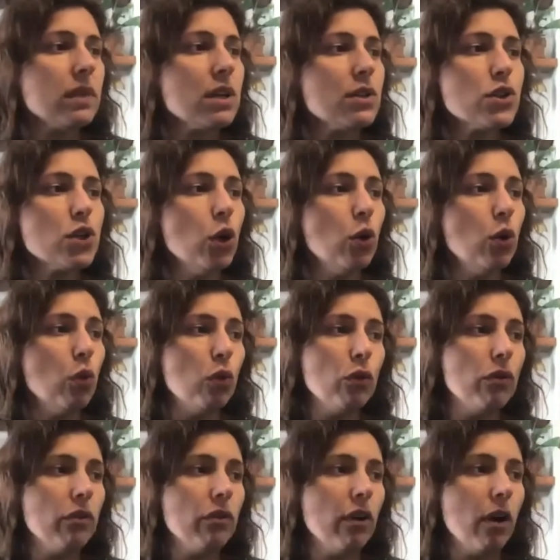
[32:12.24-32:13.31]
So
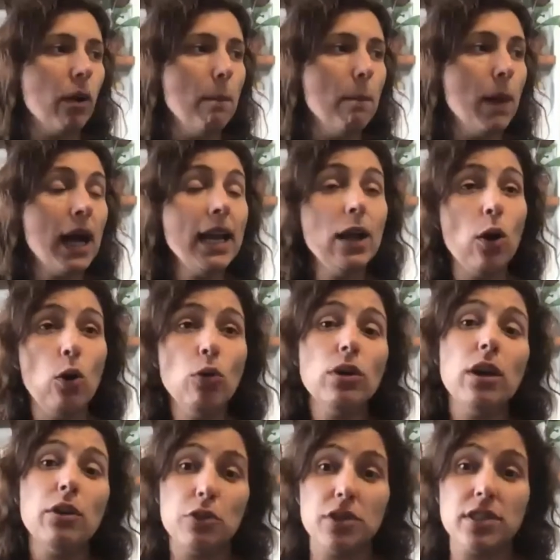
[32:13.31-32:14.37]
my own
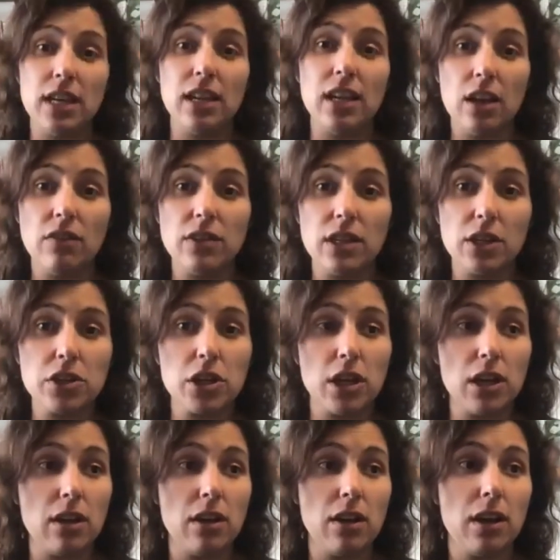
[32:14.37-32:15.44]
understanding of
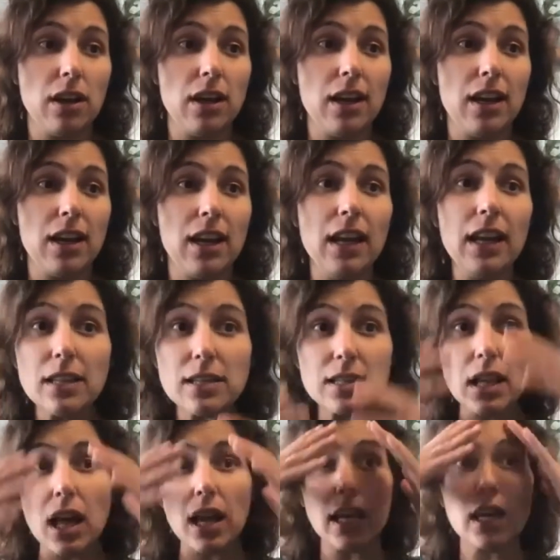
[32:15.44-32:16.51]
addiction is
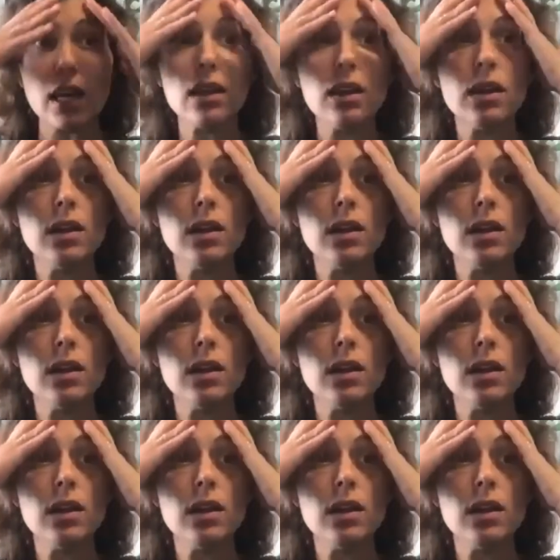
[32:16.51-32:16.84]
like